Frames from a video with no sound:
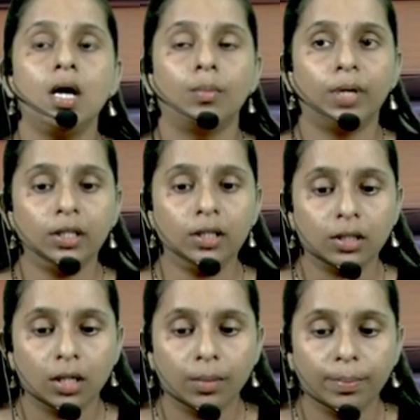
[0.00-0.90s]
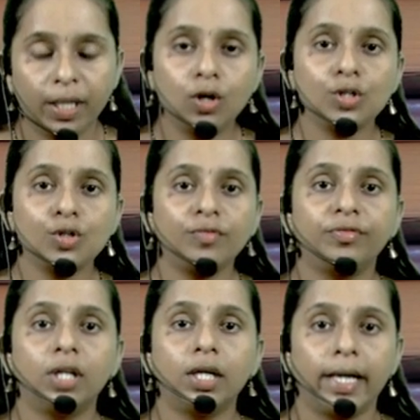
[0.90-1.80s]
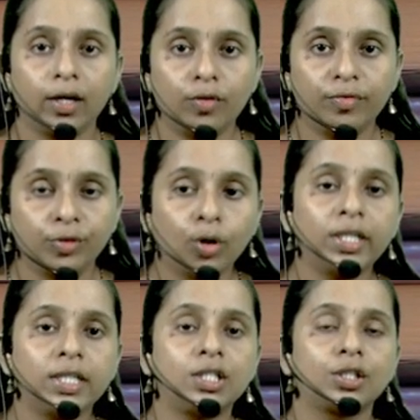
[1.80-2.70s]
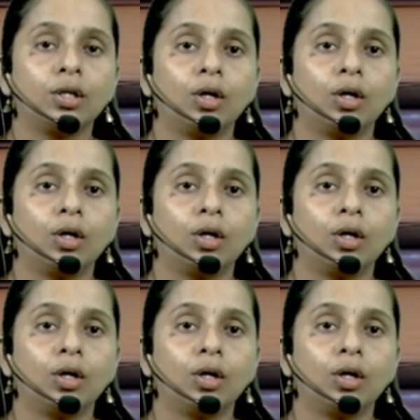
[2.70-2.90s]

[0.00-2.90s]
but because of the lack of knowledge,